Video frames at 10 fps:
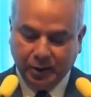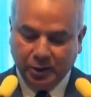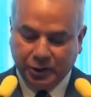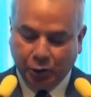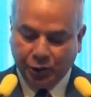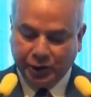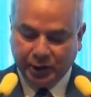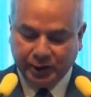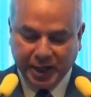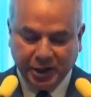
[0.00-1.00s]
social
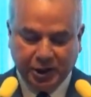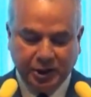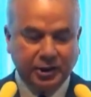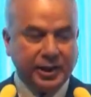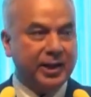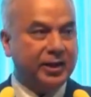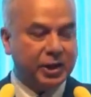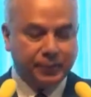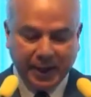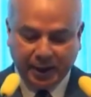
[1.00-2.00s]
tensions and
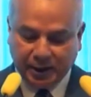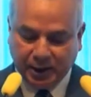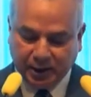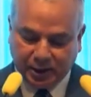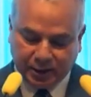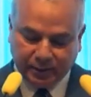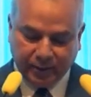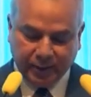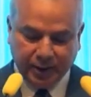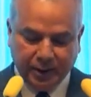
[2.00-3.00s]
disparities,
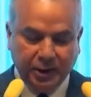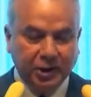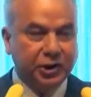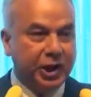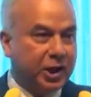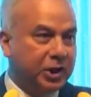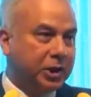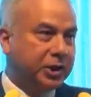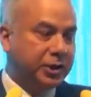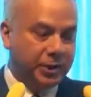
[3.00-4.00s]

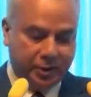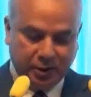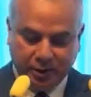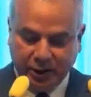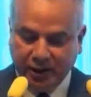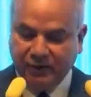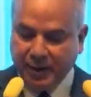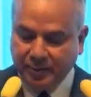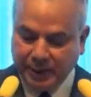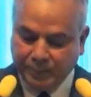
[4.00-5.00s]
changes in family